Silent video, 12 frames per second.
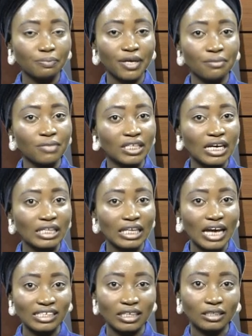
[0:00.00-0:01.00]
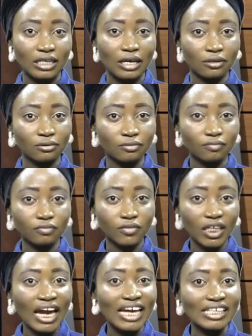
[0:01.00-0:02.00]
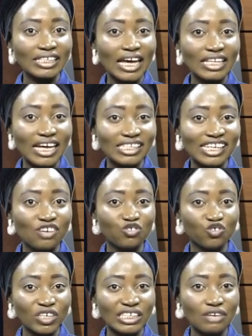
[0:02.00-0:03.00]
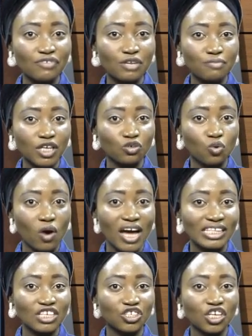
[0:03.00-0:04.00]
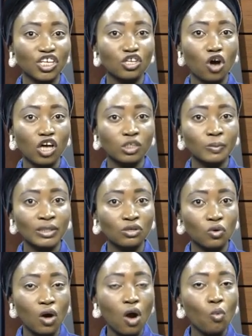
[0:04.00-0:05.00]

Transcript: be immediately ascertained. He said that he is receiving medical attention in the hospital